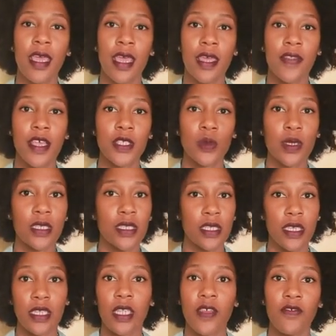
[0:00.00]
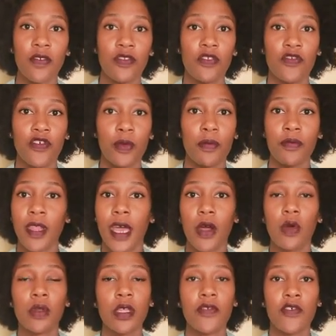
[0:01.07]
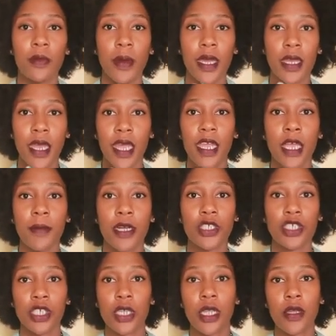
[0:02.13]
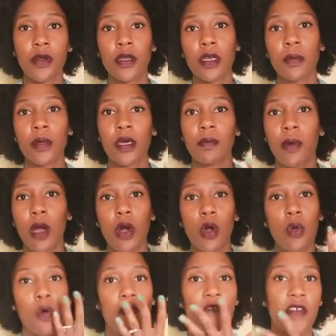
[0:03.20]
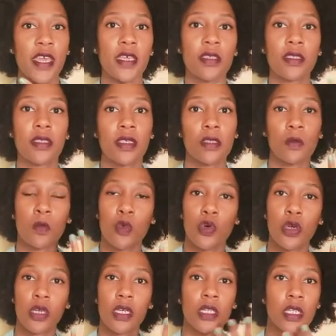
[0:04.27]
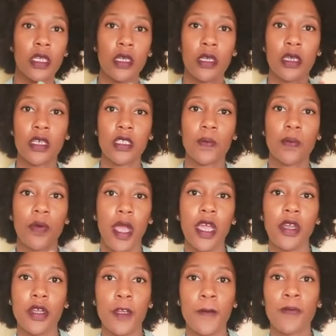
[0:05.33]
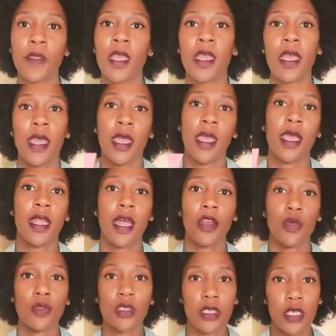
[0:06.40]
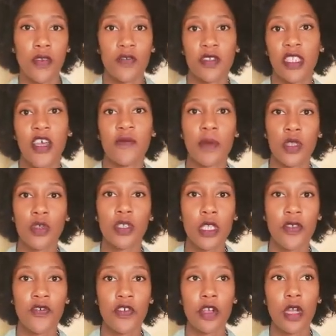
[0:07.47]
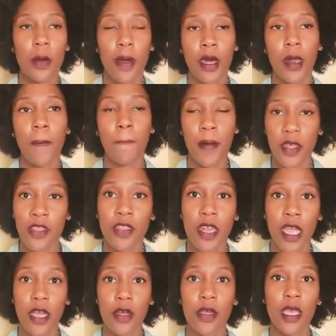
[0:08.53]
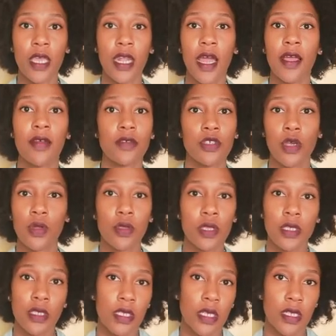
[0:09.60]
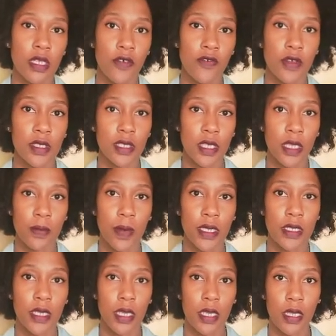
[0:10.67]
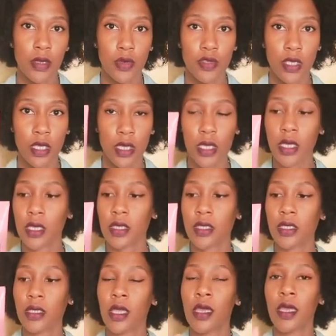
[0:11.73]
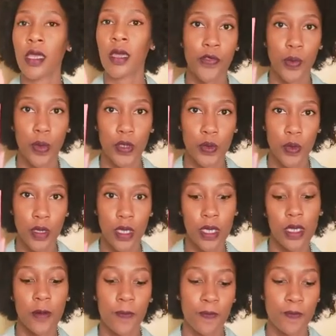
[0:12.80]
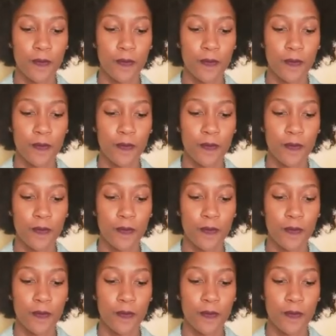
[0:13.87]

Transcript: And that's what it did, even from not only for my neck and my chin area, but my whole face is more clear, it's brighter, and I know it's a difference. I've been using it for about a month now, and I totally see a difference in my skin using this. Works really good.